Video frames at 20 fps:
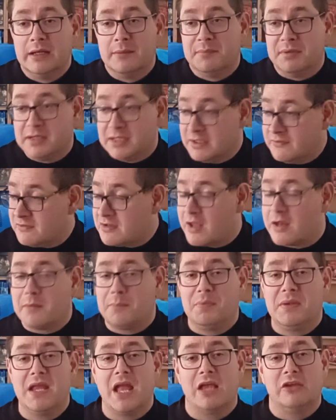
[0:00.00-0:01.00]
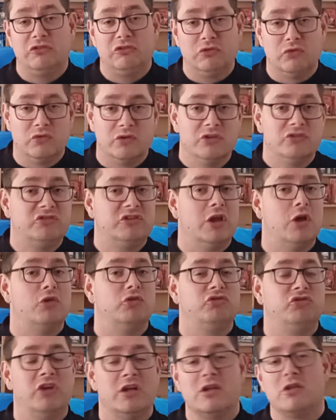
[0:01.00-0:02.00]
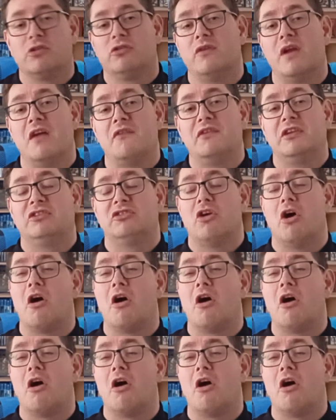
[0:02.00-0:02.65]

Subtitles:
but even on the PS2, the cel-shaded graphics